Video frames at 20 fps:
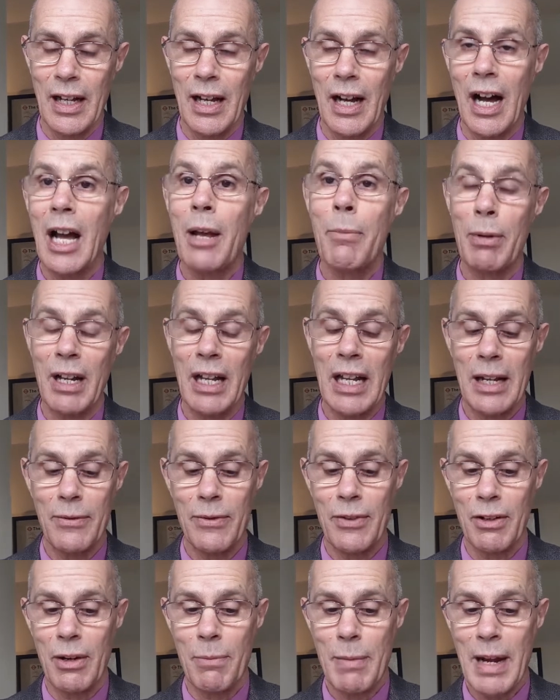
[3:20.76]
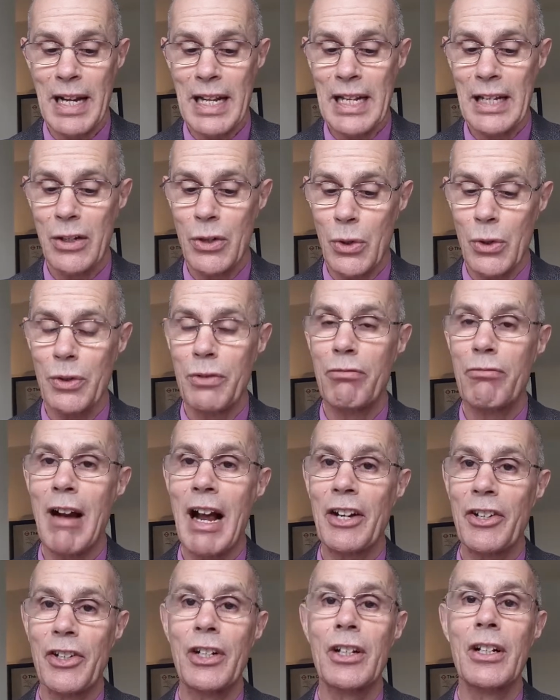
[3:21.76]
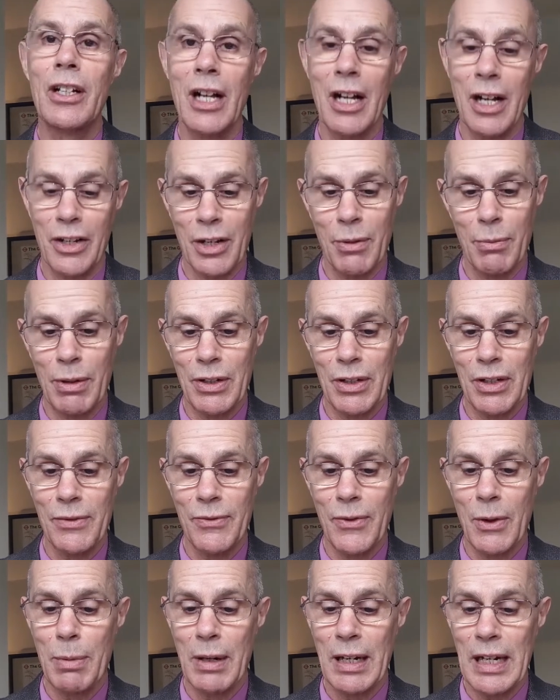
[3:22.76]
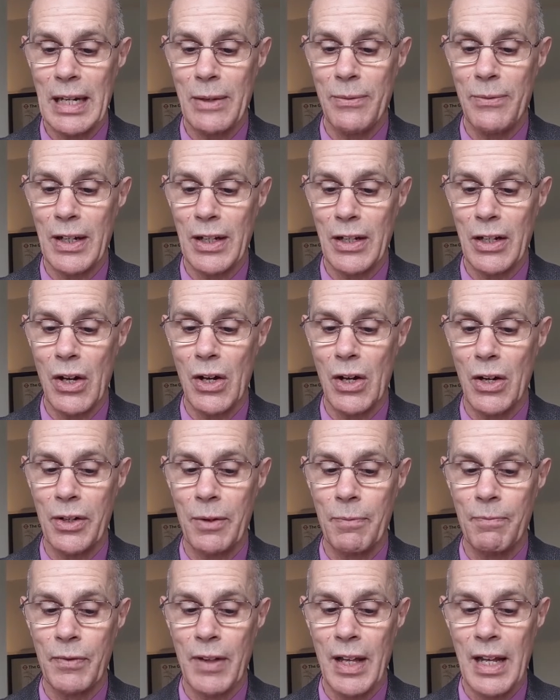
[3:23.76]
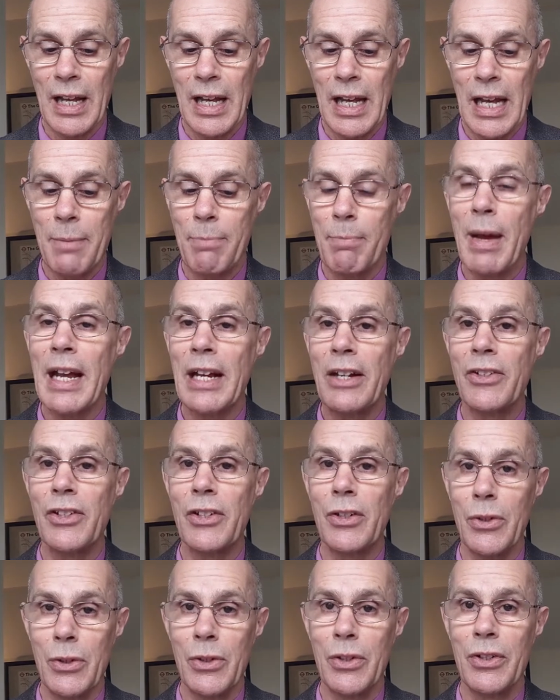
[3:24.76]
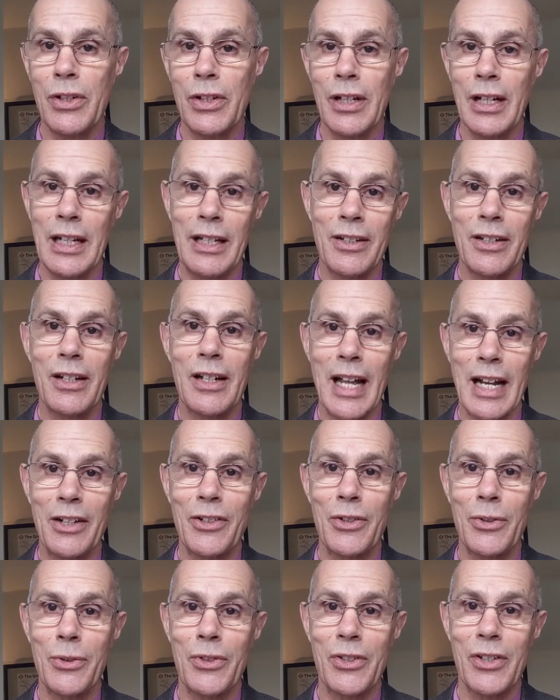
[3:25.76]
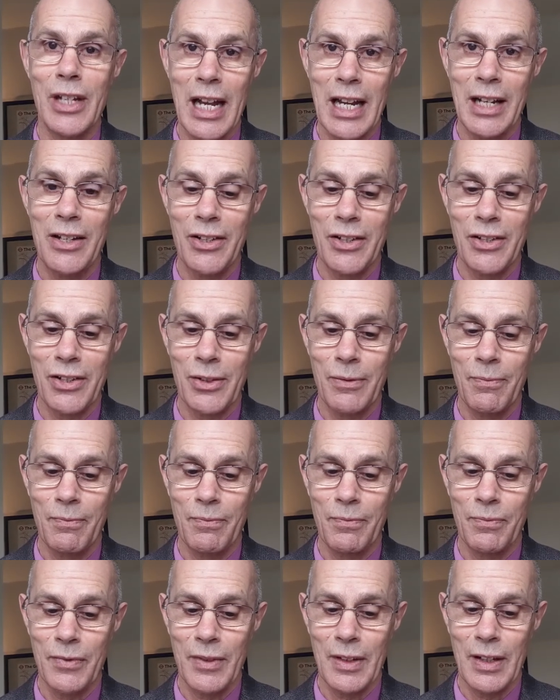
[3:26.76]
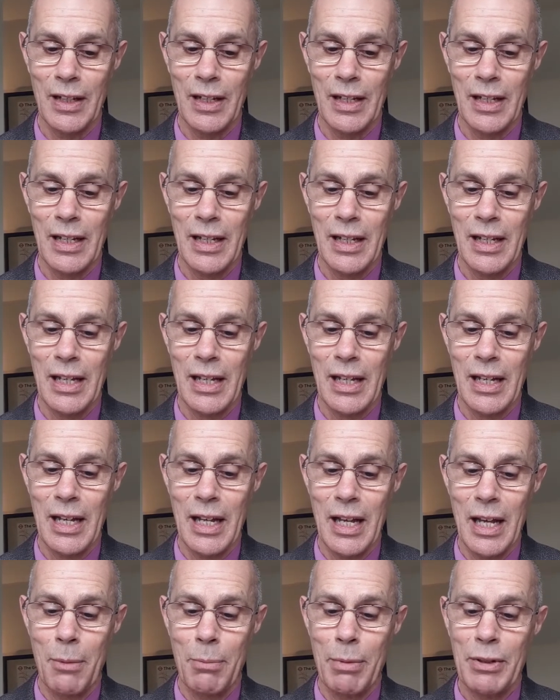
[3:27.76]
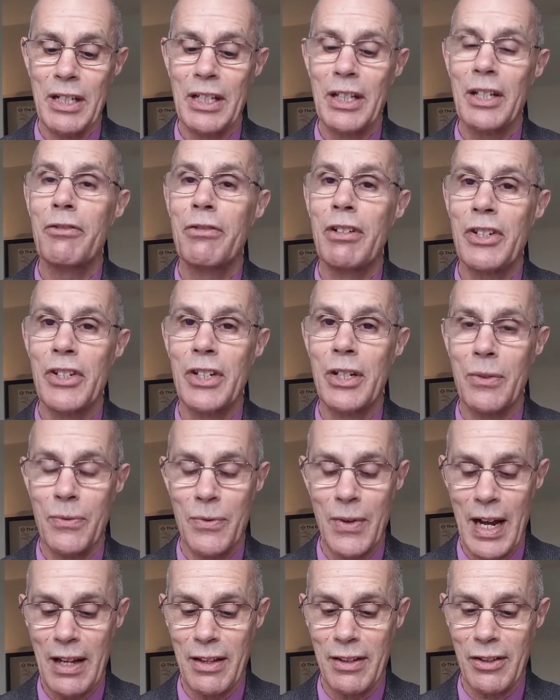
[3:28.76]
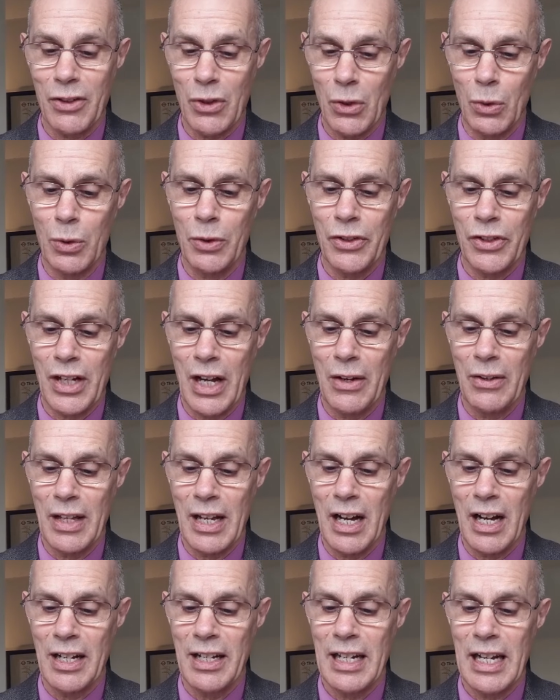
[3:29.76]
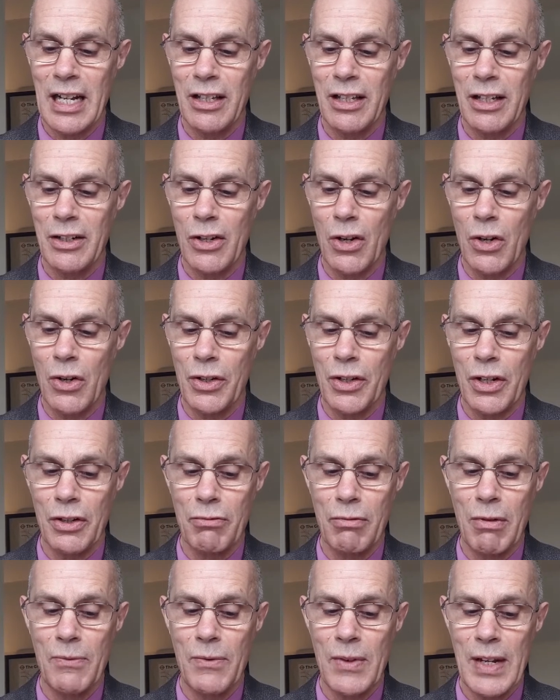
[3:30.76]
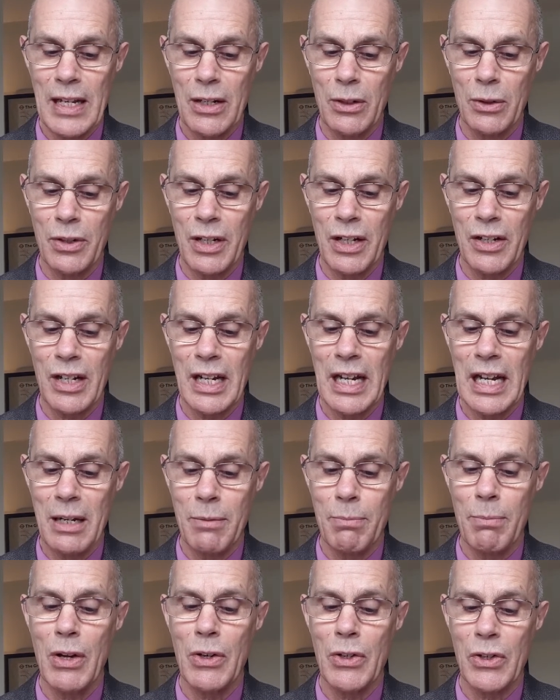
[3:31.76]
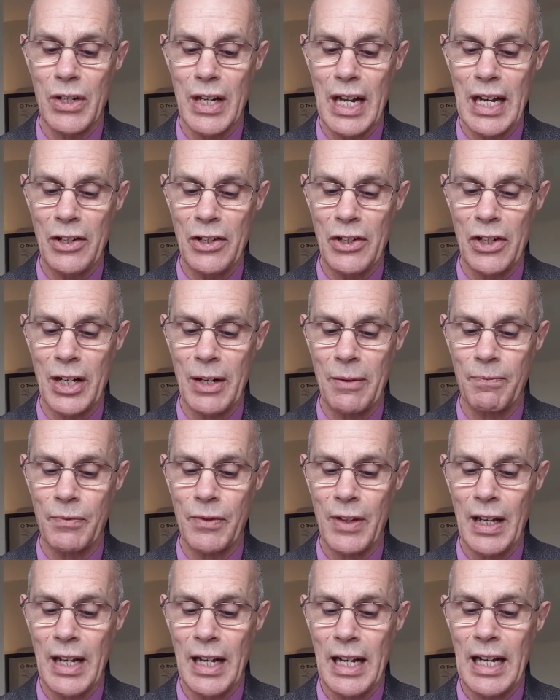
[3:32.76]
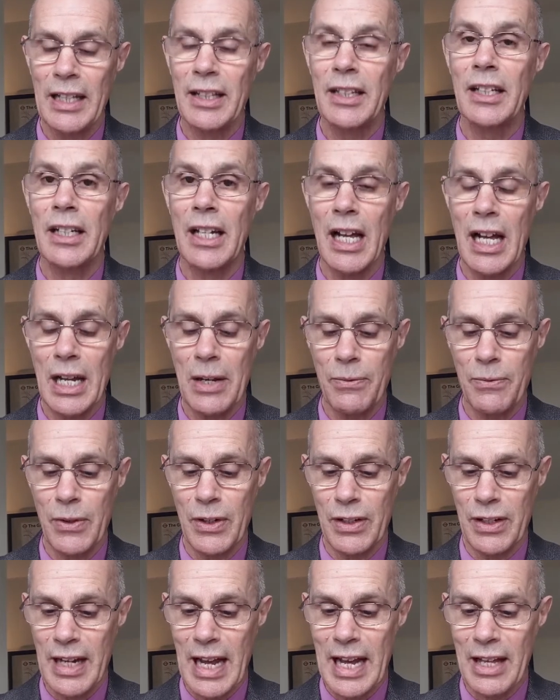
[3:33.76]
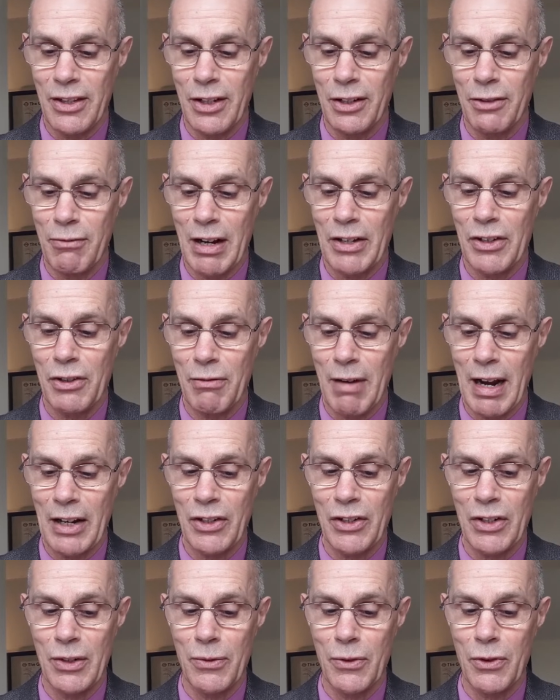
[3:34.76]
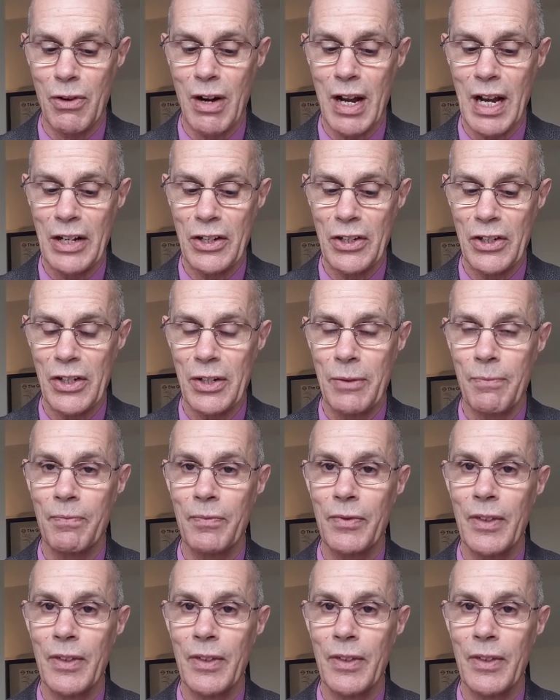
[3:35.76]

I believe there are many good rational arguments for belief in God. It makes good intellectual sense. But in the Christian faith there's also the idea that God has revealed his inmost nature in the life and death and resurrection of Christ.